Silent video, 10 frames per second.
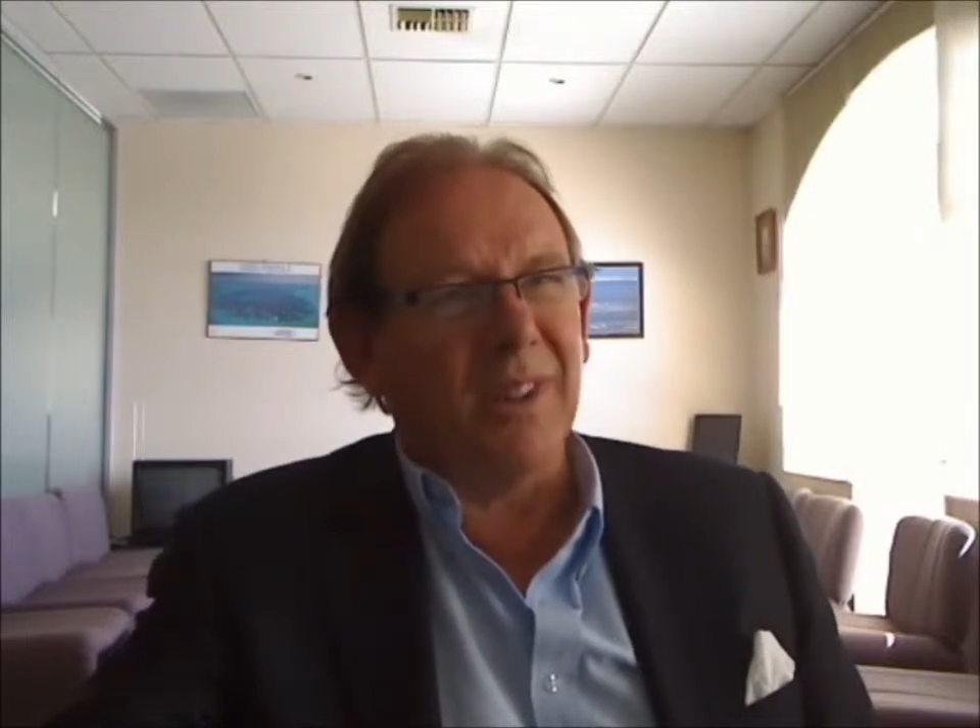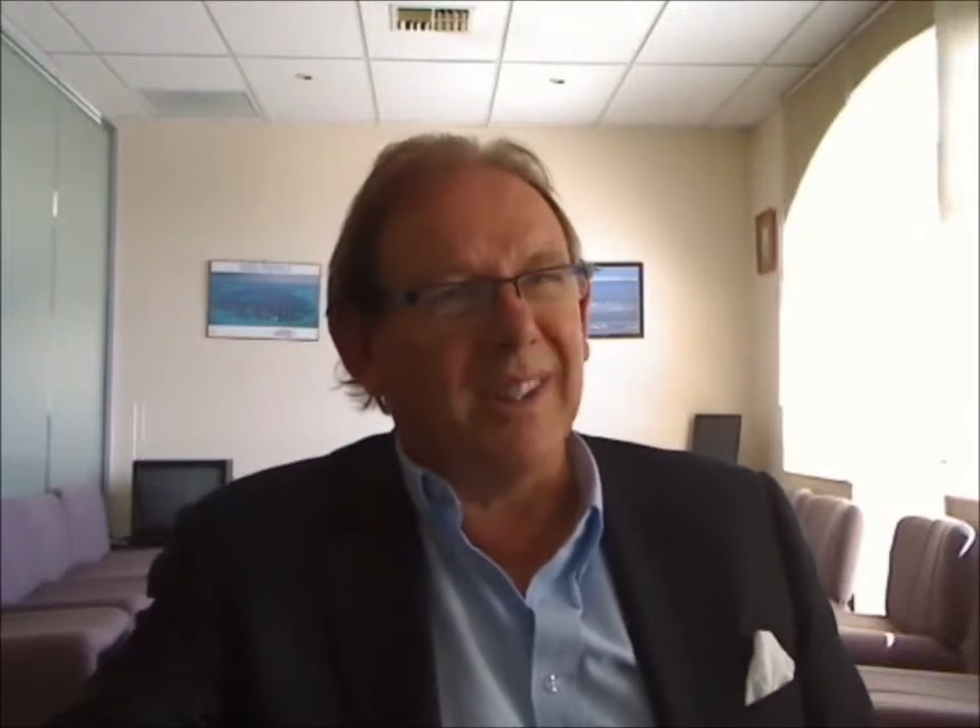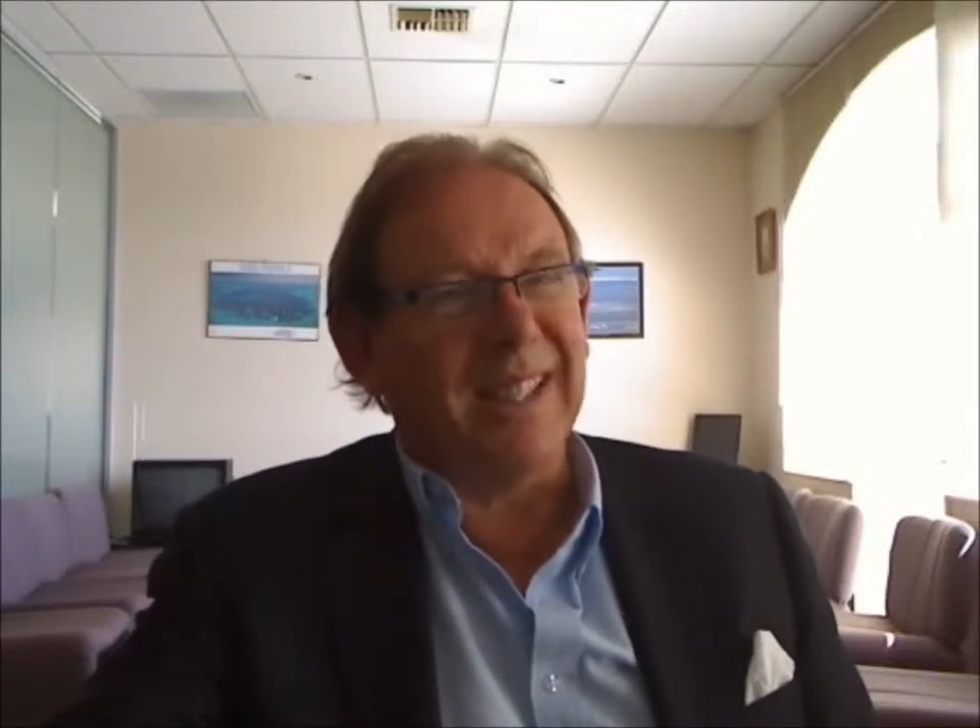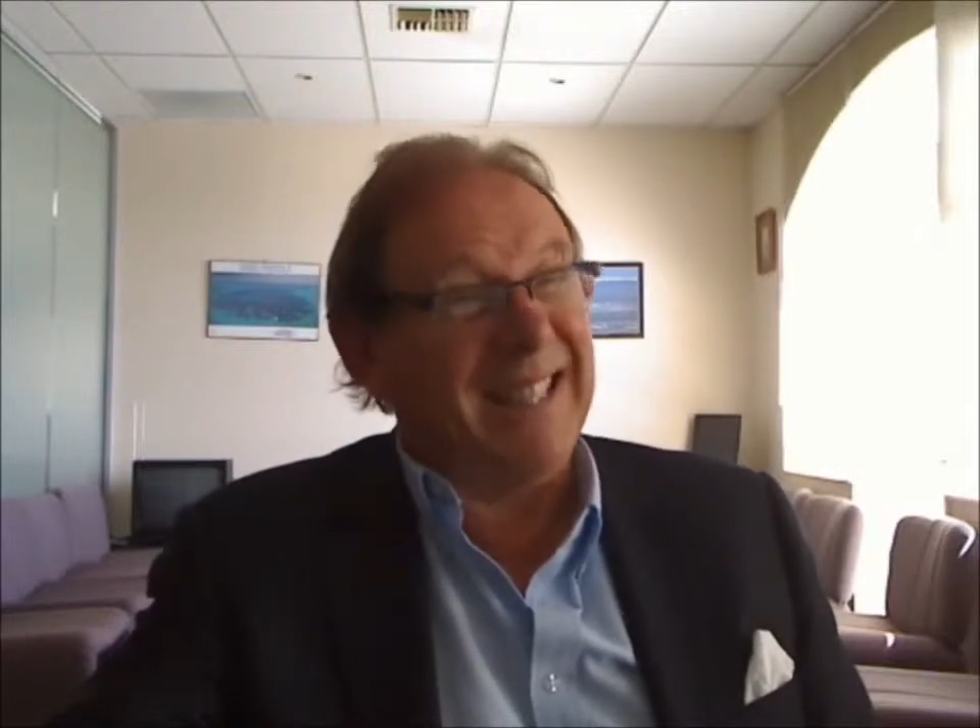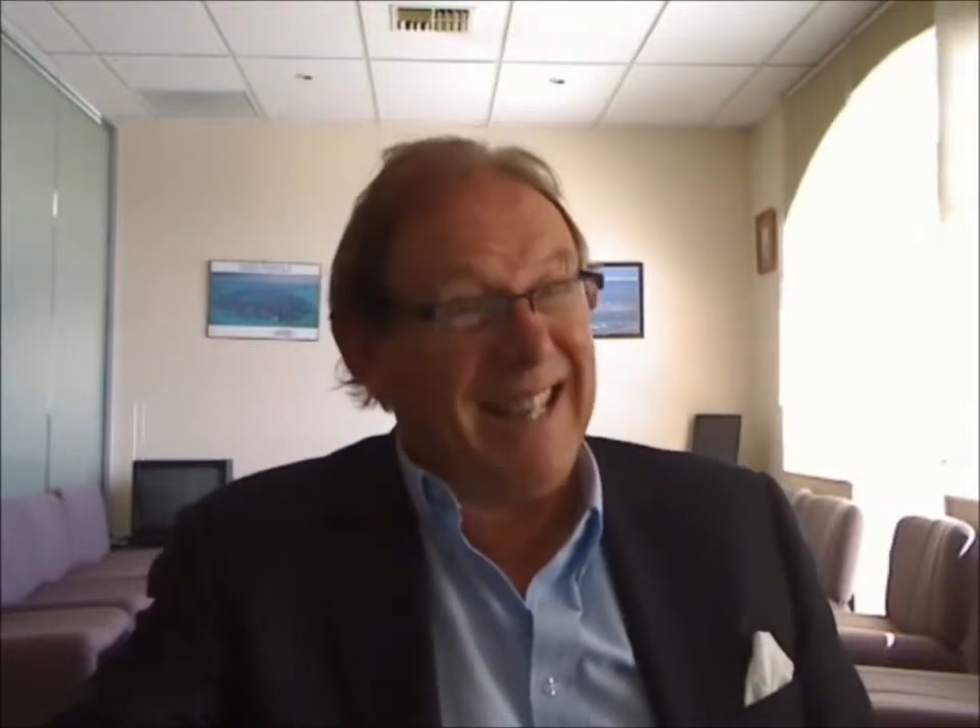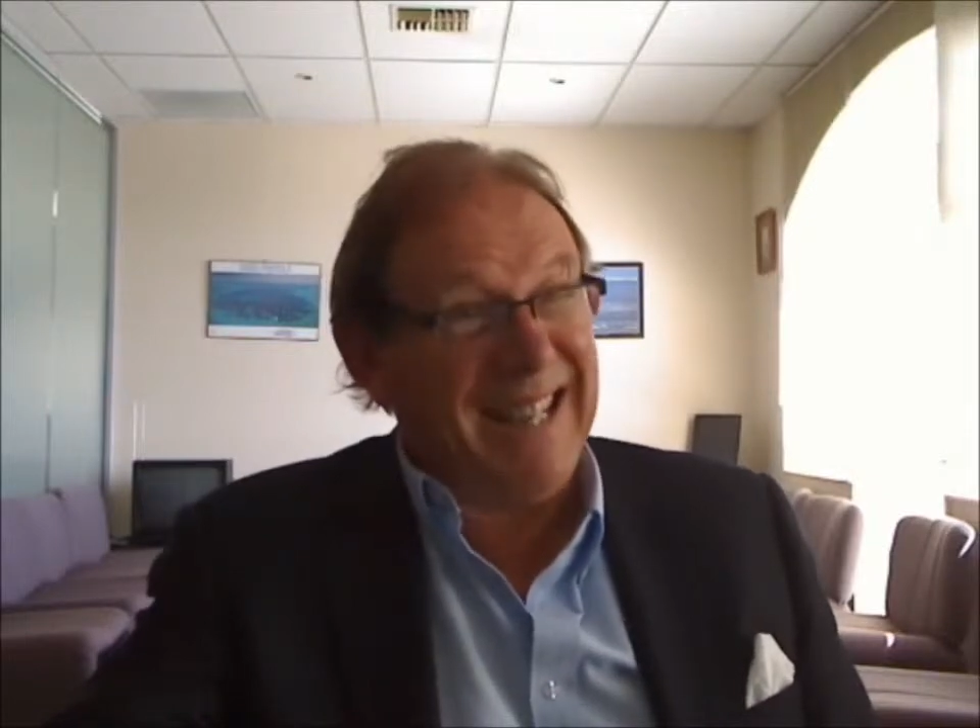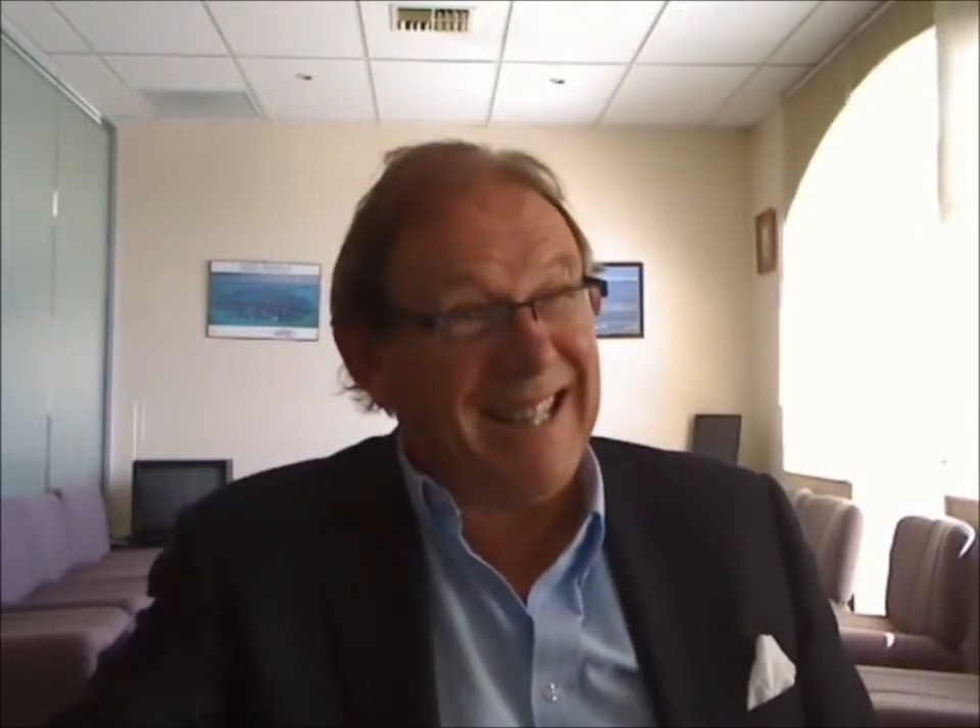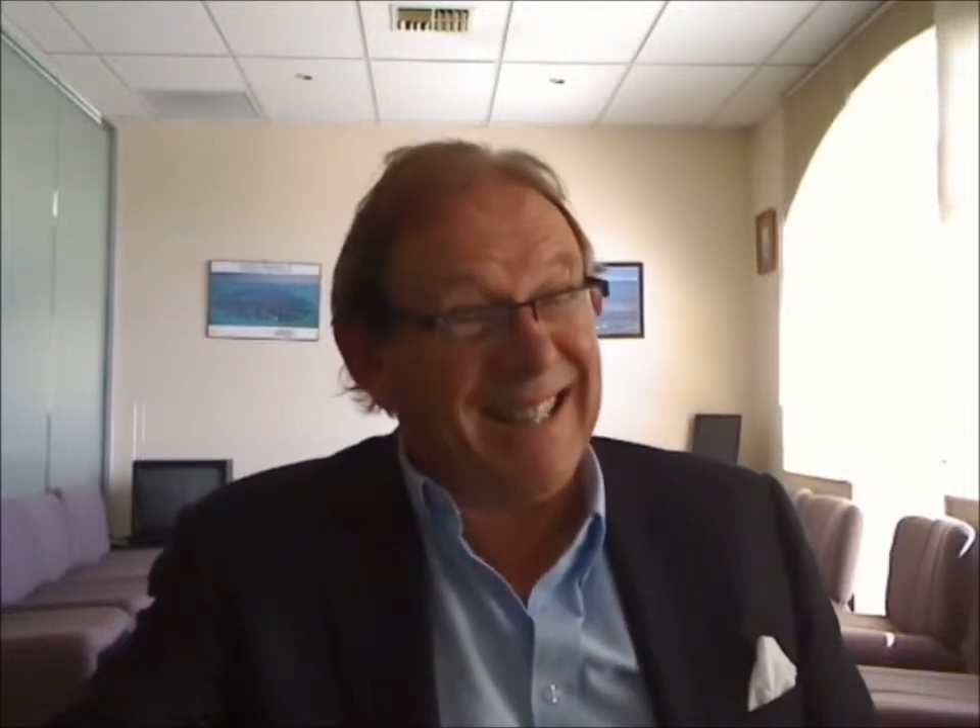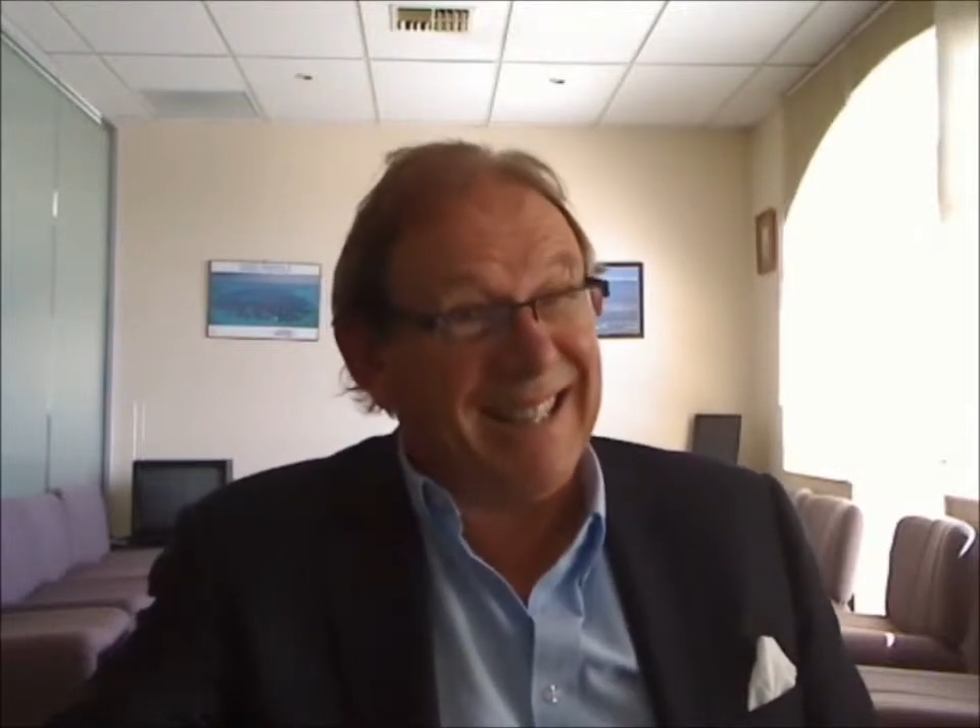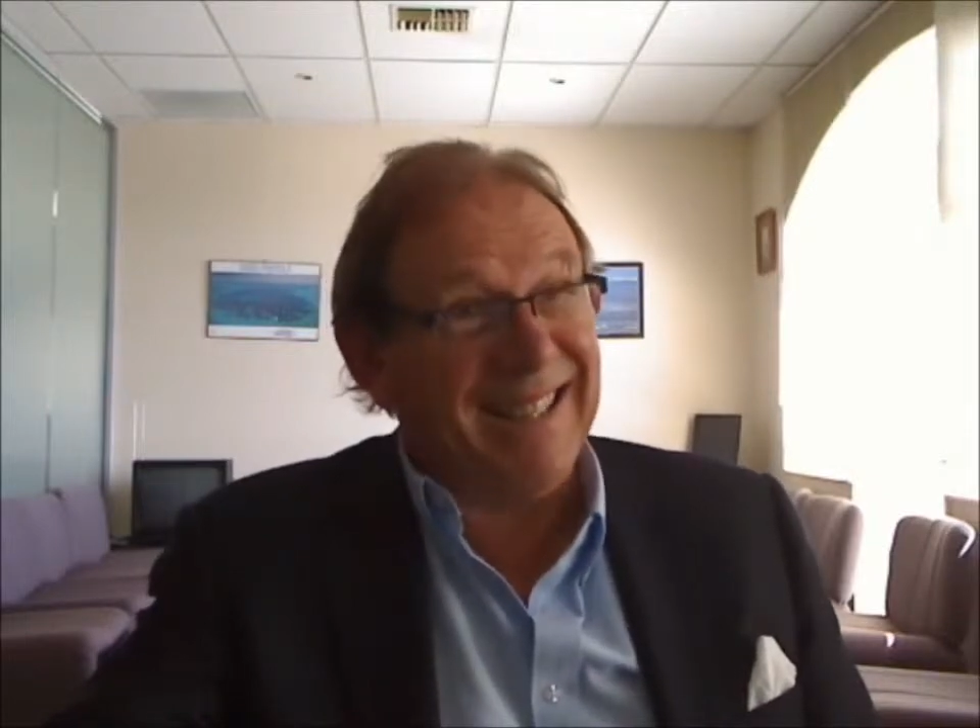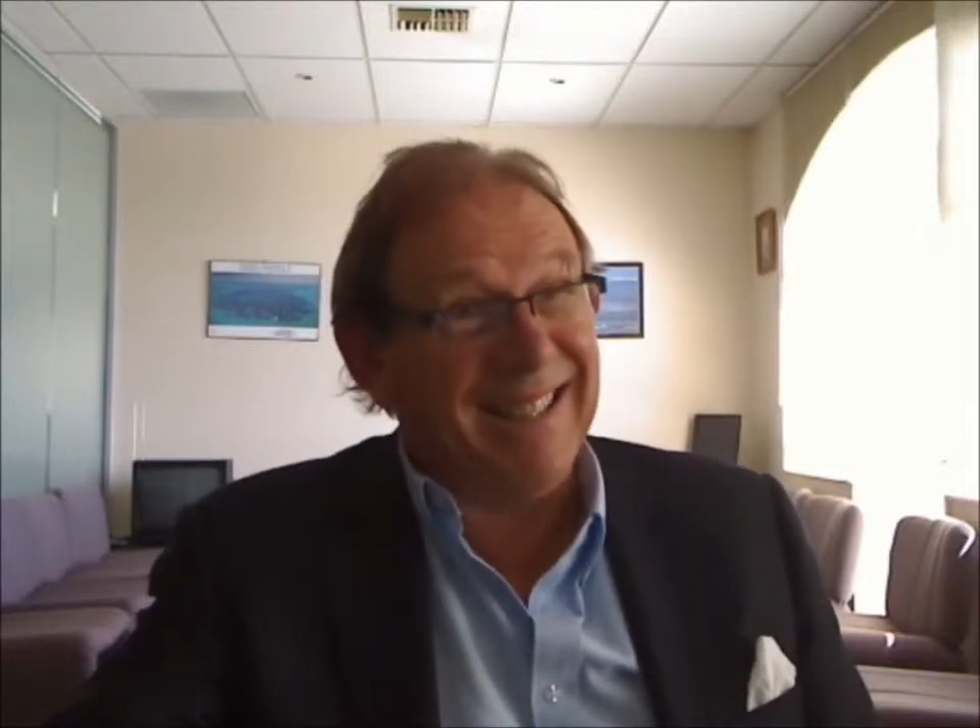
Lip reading: intended?